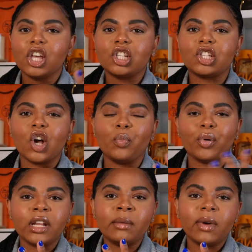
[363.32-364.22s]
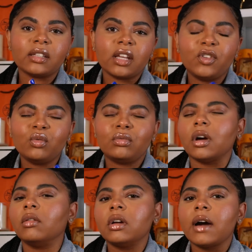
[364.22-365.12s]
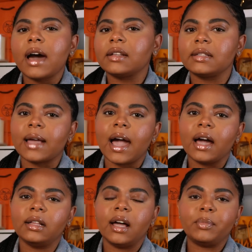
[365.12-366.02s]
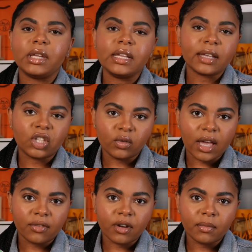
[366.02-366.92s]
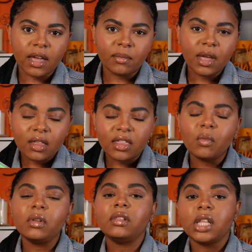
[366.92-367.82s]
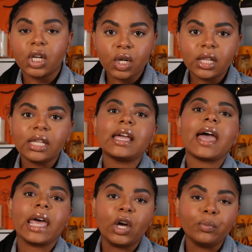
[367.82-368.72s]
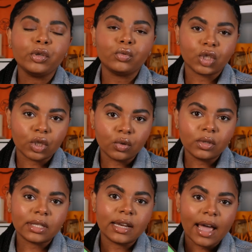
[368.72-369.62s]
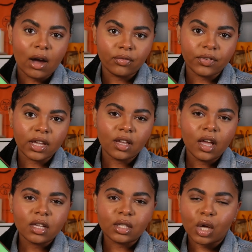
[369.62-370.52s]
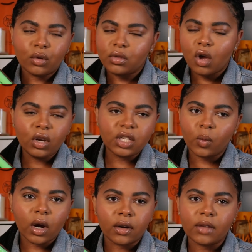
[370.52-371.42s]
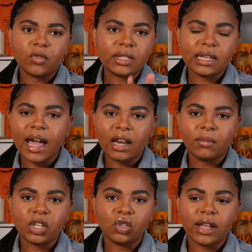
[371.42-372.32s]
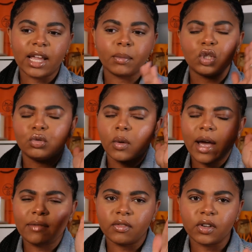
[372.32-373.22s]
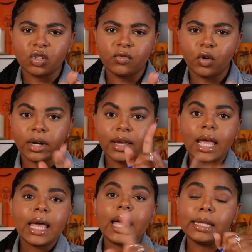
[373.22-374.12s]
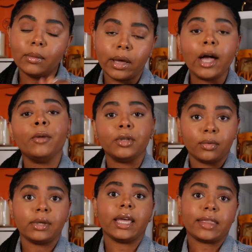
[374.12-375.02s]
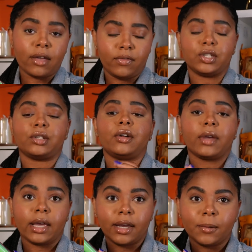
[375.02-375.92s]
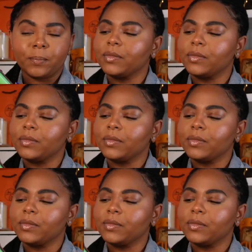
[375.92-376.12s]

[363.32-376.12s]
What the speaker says: So pretty much if you don't know how to style a piece that you get from them, they will literally help you choose an outfit. So no need to worry. If you see an item that you like but you don't have the vision for it, Ella will help you get that vision, okay?